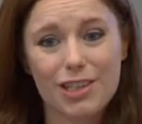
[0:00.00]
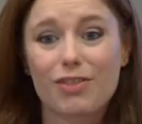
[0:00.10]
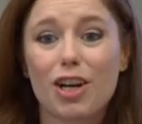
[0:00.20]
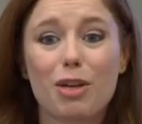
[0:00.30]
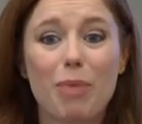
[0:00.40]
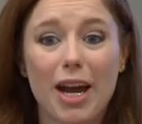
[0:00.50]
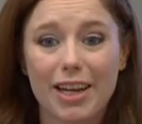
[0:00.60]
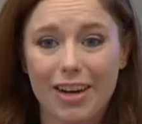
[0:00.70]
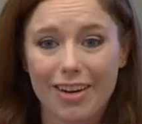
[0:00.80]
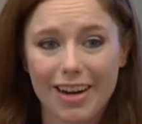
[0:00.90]
It's very
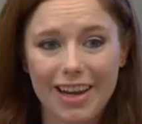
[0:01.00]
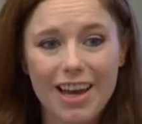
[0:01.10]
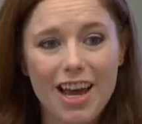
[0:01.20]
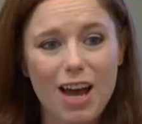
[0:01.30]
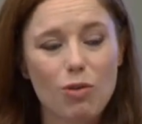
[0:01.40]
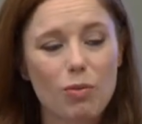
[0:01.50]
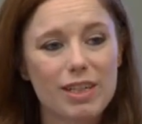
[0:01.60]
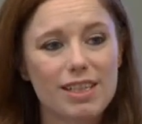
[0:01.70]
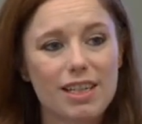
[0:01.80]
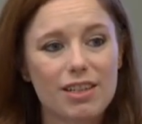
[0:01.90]
binary. And what
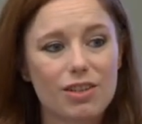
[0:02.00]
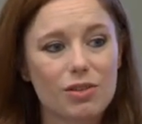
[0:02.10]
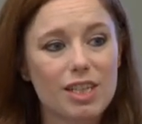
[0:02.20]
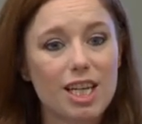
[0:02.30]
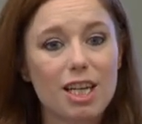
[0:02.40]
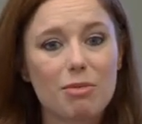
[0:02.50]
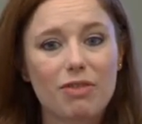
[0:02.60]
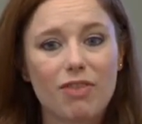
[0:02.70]
we see in those team